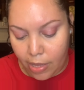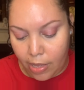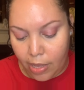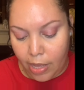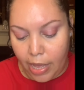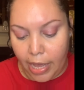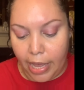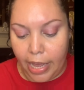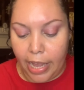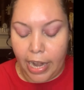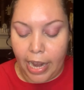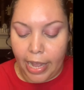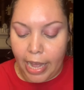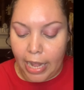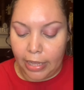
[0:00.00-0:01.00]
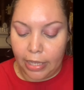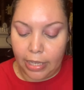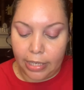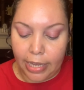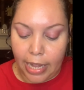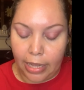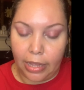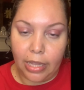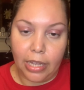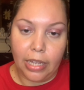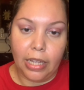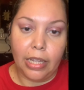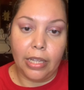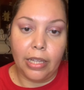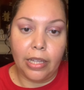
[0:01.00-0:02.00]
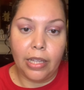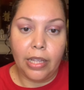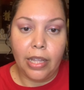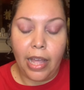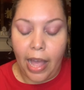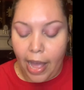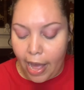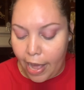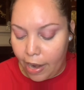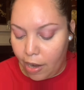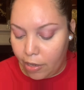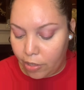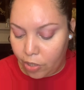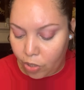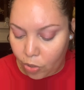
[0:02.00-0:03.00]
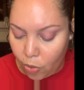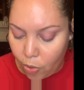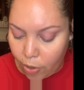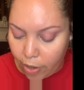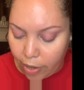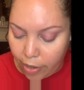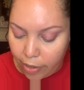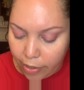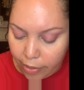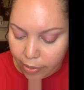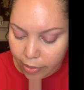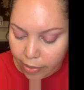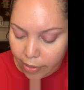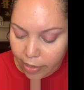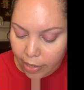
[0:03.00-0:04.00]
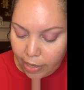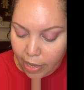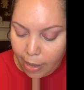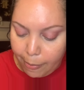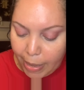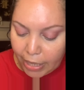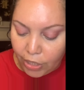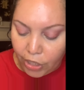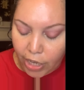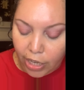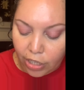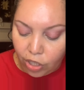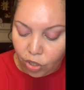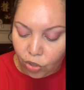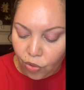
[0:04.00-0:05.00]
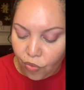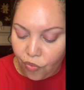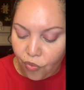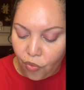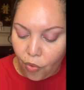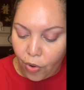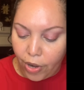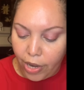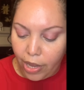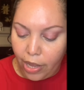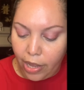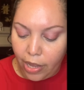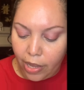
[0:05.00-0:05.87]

Again, I got this at the Add-On store. My shade is 240.